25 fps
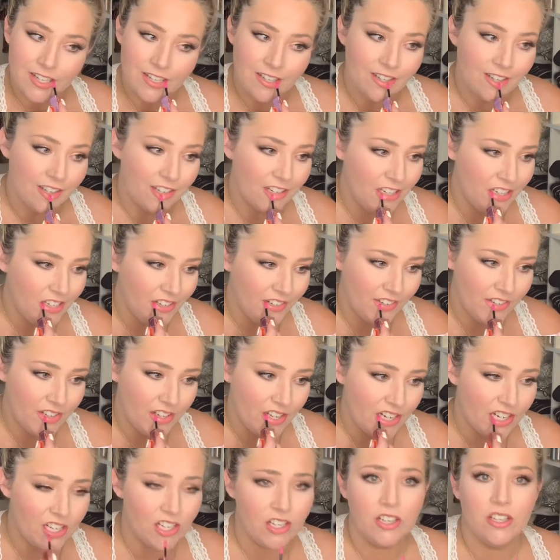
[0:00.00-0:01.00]
How do you call
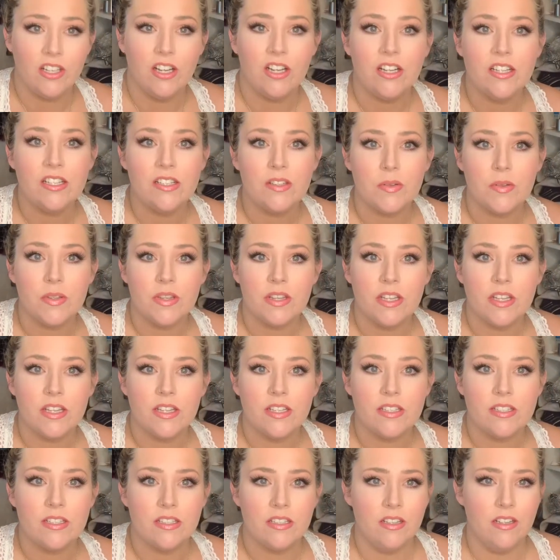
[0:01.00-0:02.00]
it, a gloss with
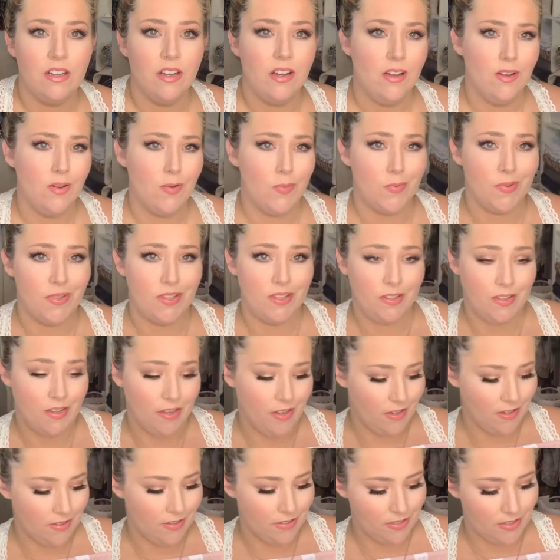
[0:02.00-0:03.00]
this? Oh
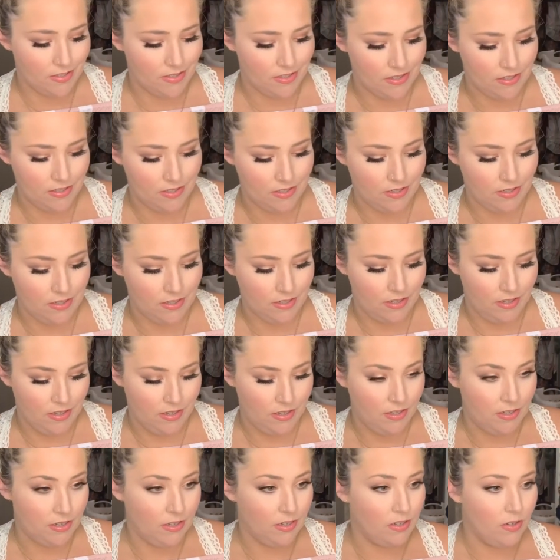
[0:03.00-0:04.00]
yes.
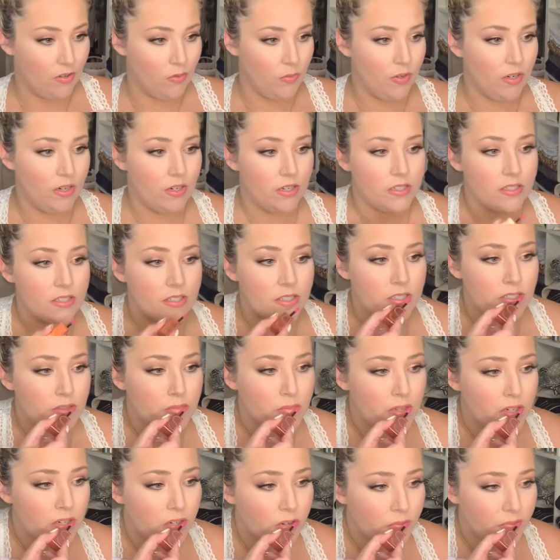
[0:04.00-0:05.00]
Where has this
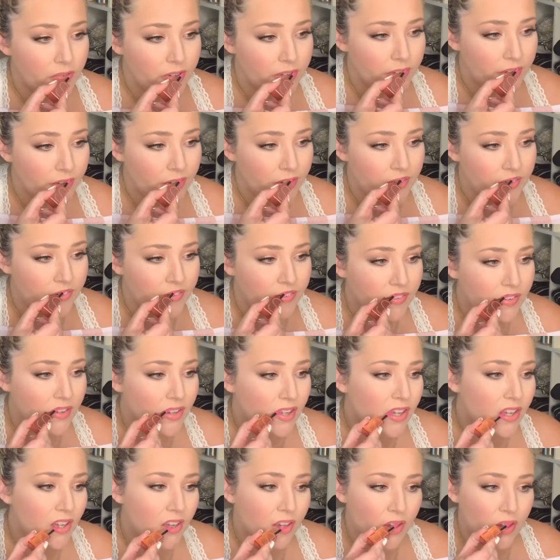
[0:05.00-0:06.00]
been all my life?
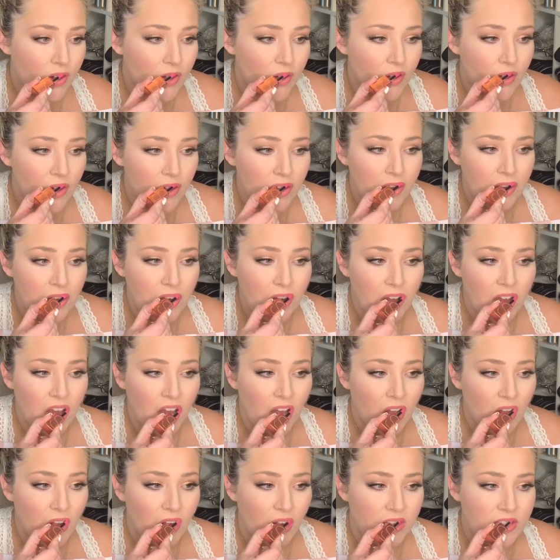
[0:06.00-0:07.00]

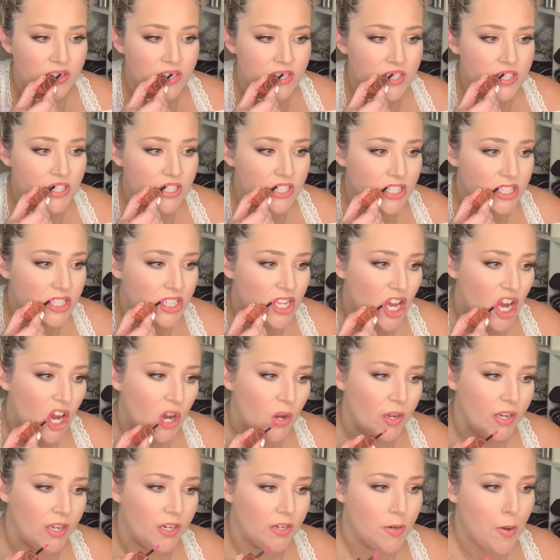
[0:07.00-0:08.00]
Glosses are so
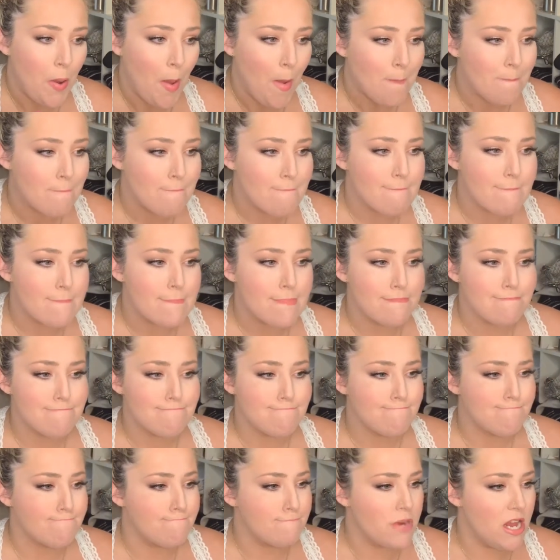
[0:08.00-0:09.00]
in
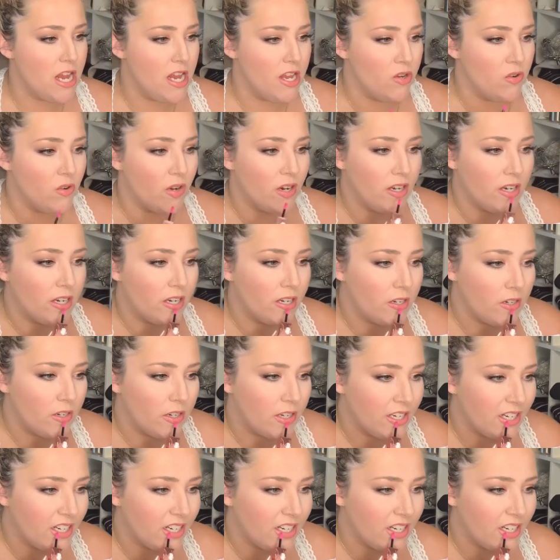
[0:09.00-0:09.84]
right now, and